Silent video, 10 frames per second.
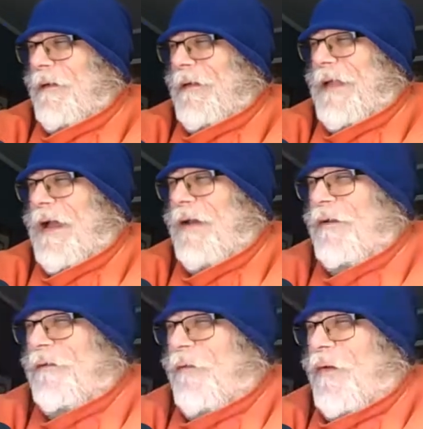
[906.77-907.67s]
Yeah, I'll
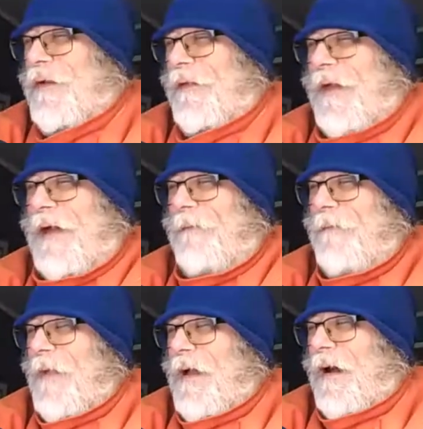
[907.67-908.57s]
look forward to that.
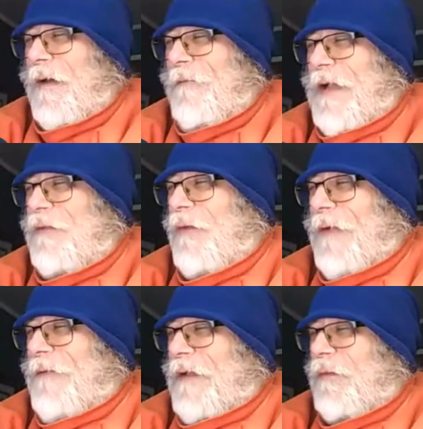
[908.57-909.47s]
Uh, in fact,
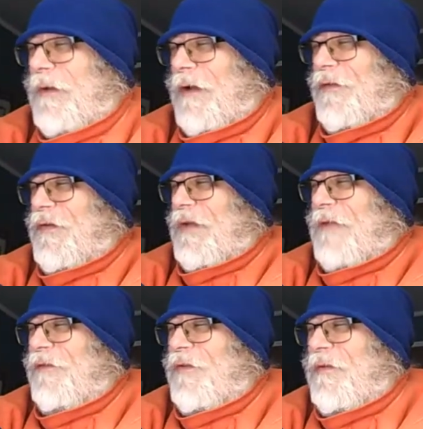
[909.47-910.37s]
in fact, what I'll
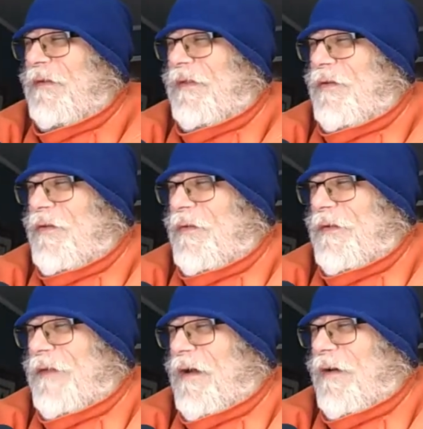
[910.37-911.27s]
do do do
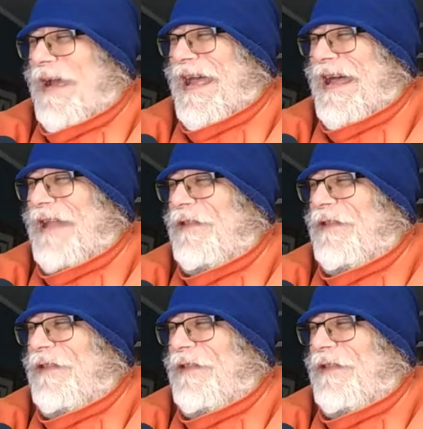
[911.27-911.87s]
is I'll add